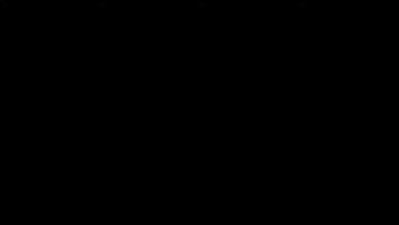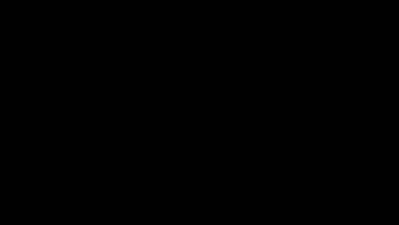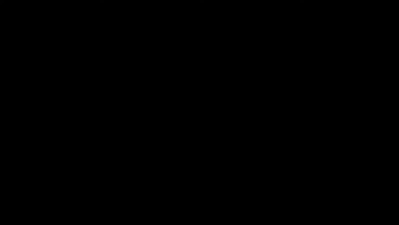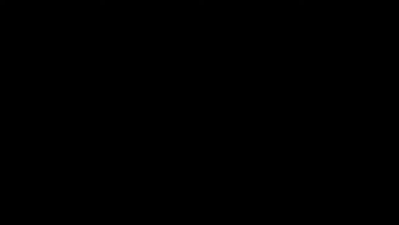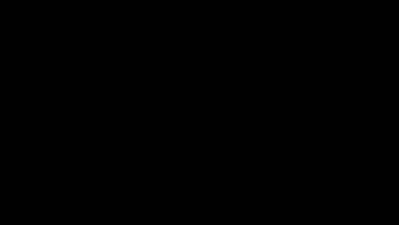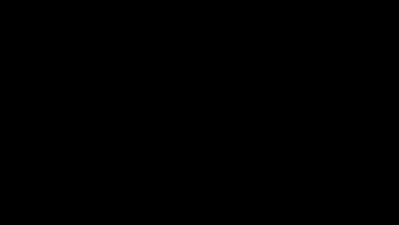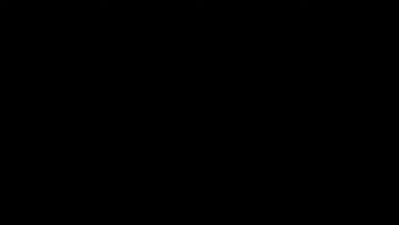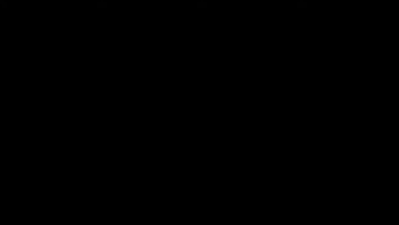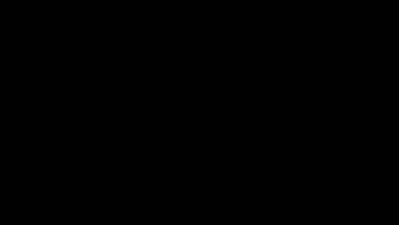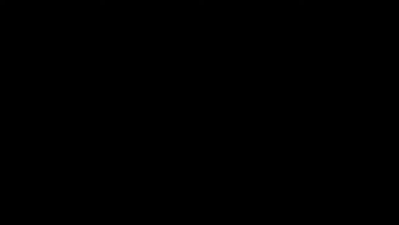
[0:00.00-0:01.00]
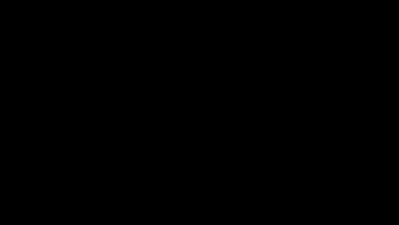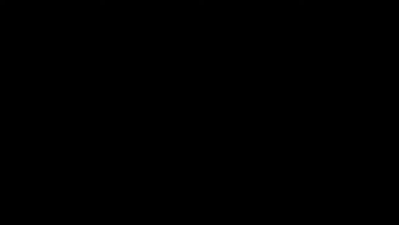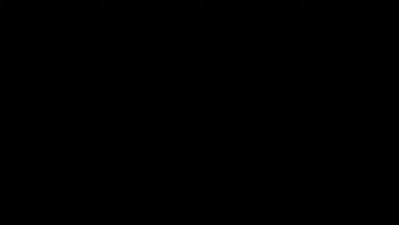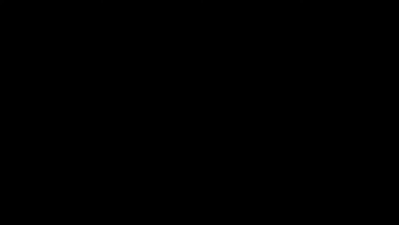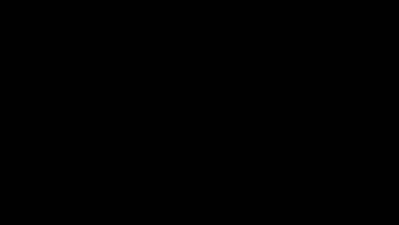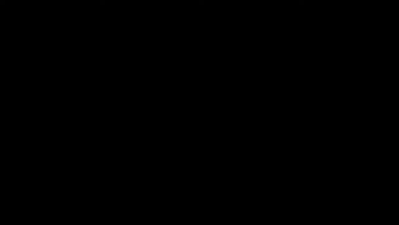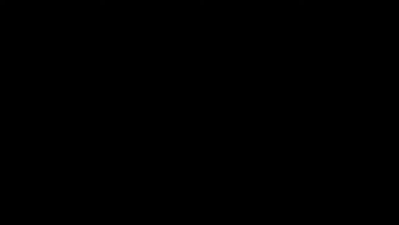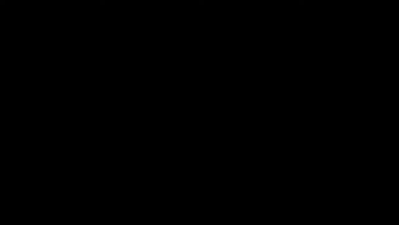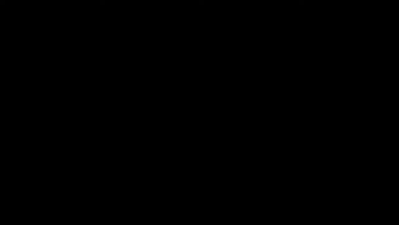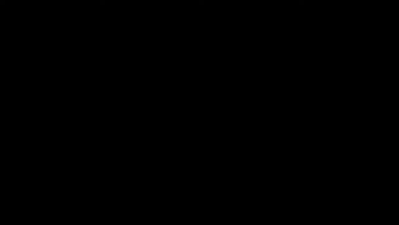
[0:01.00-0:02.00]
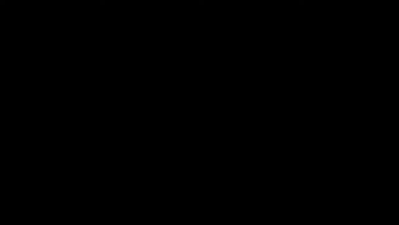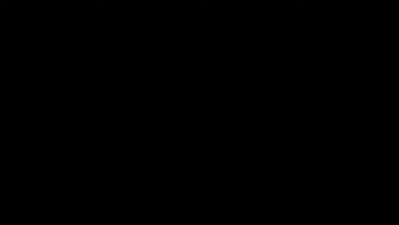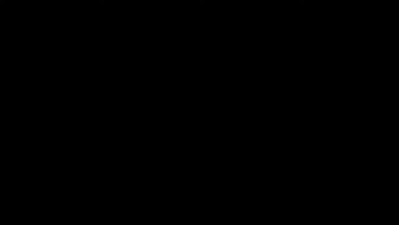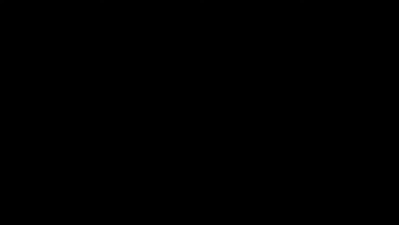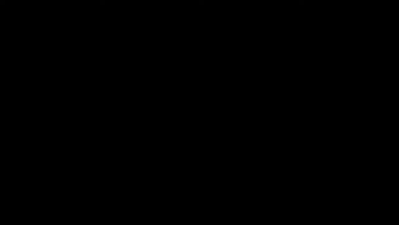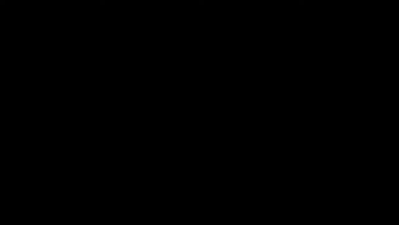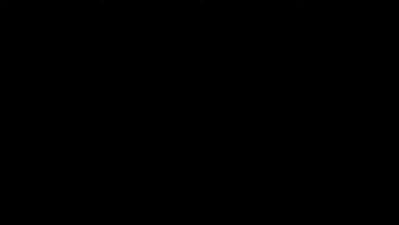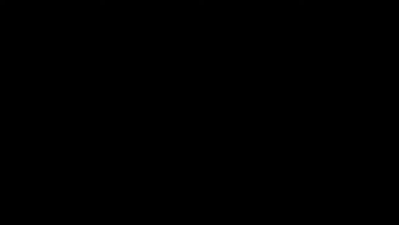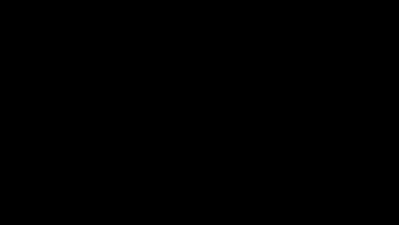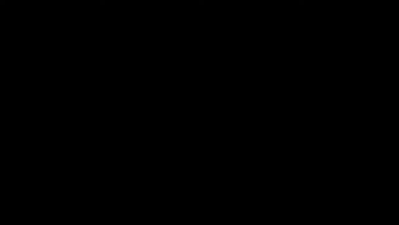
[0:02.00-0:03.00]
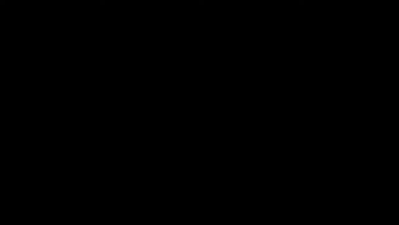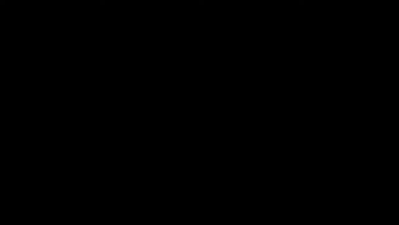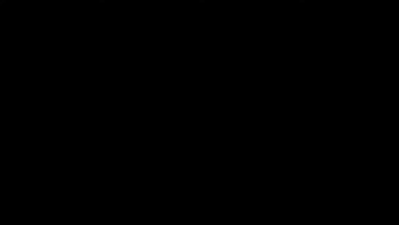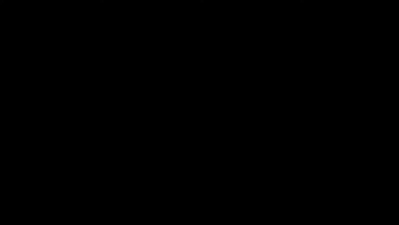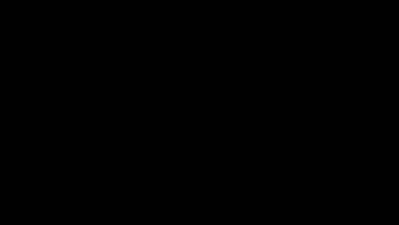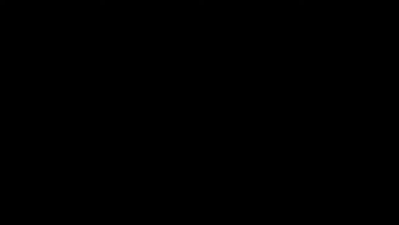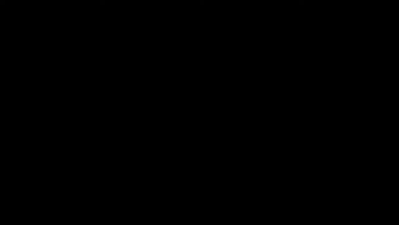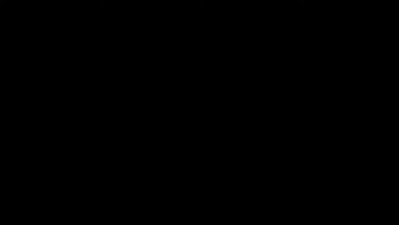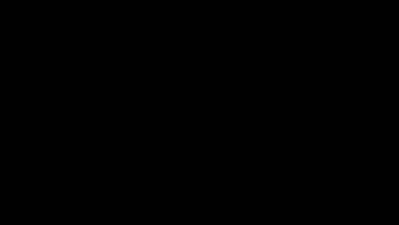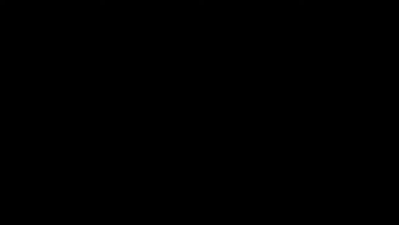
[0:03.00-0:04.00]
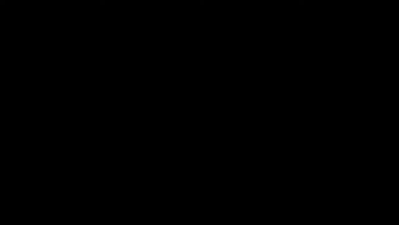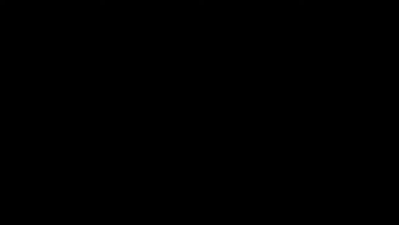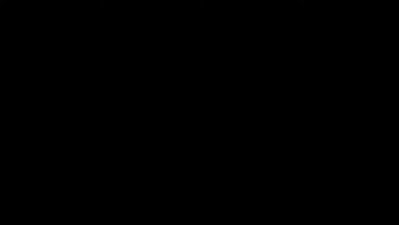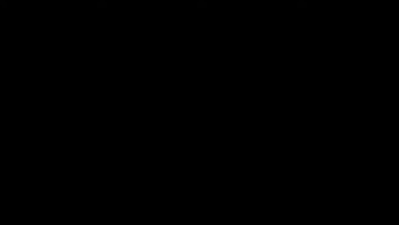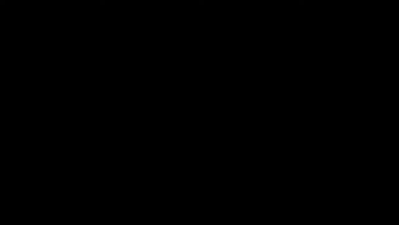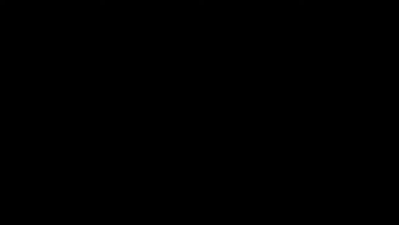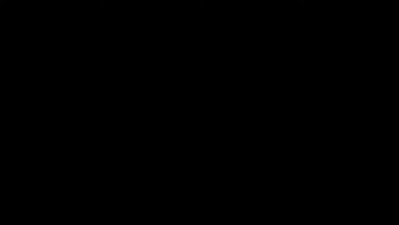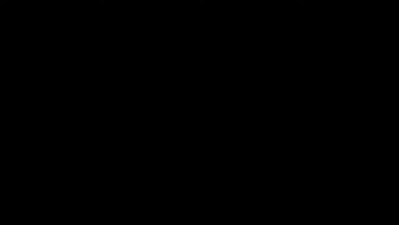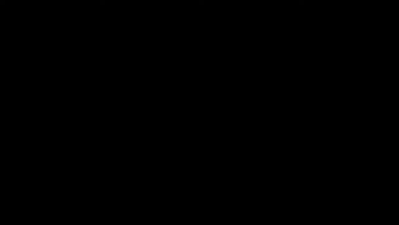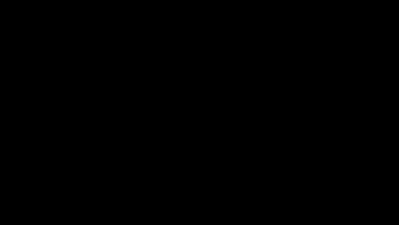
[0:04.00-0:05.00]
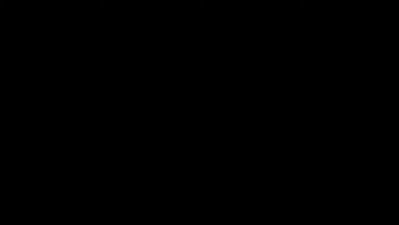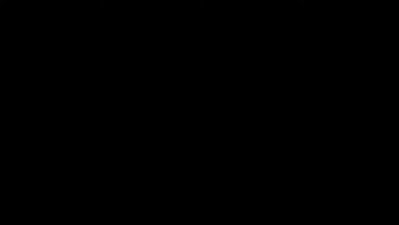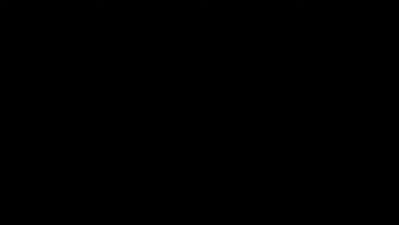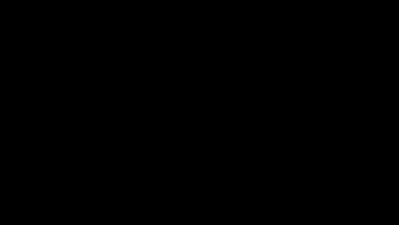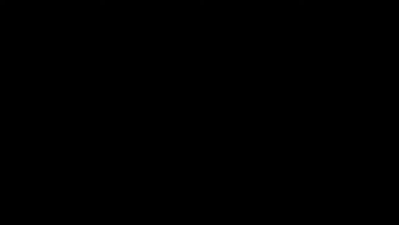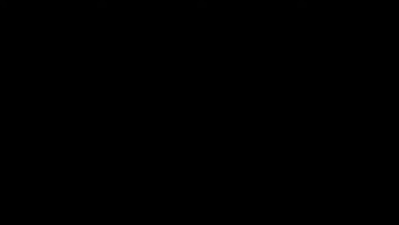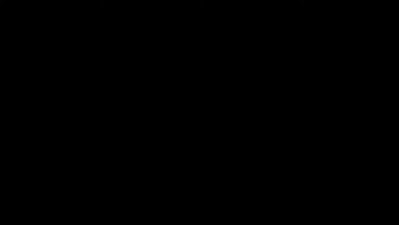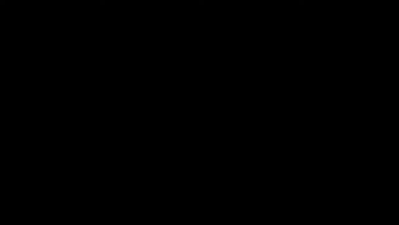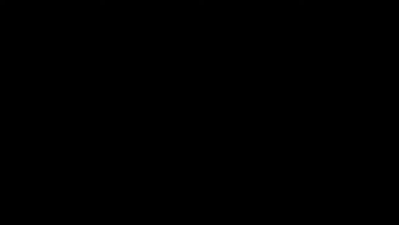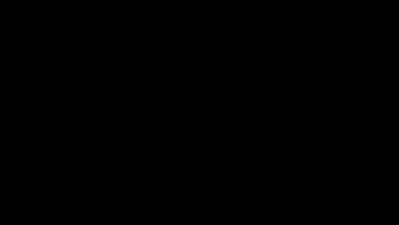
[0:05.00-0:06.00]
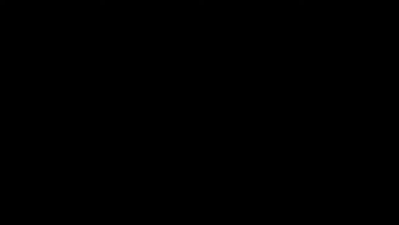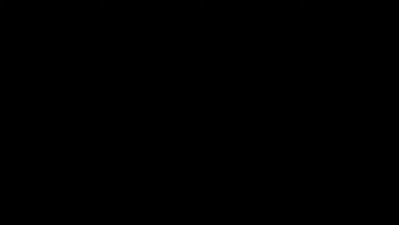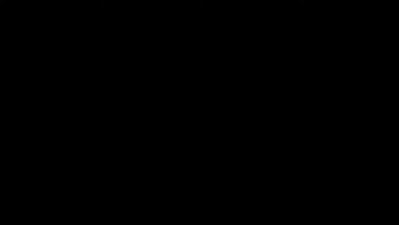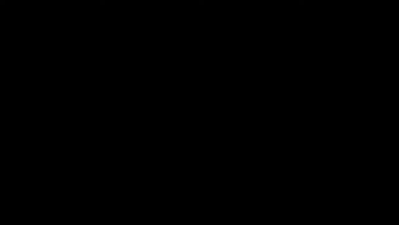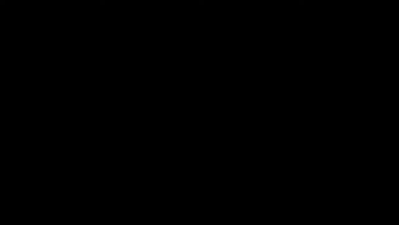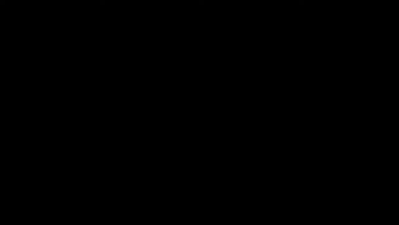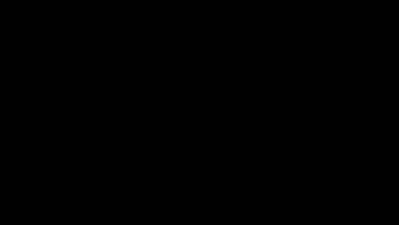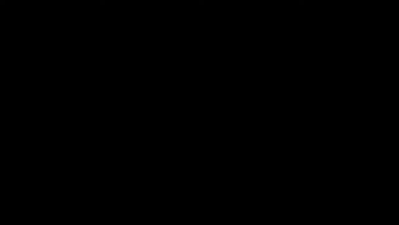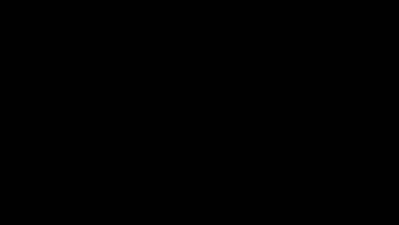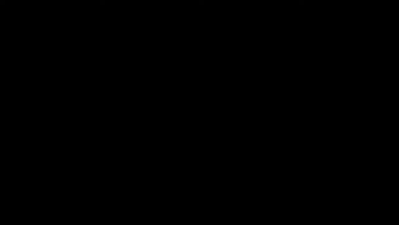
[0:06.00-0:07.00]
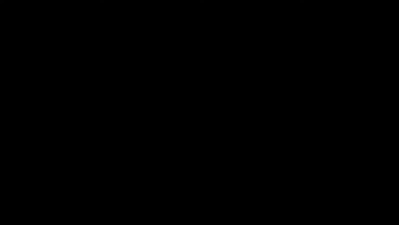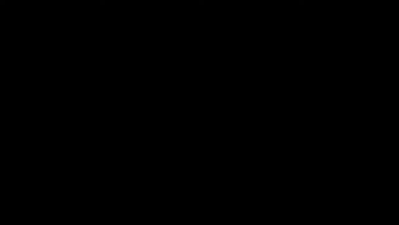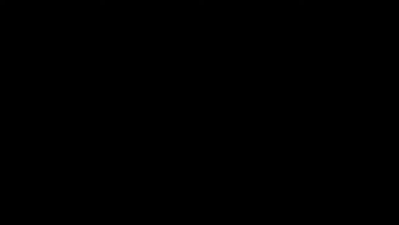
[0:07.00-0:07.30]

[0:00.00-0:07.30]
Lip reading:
(no speaker visible)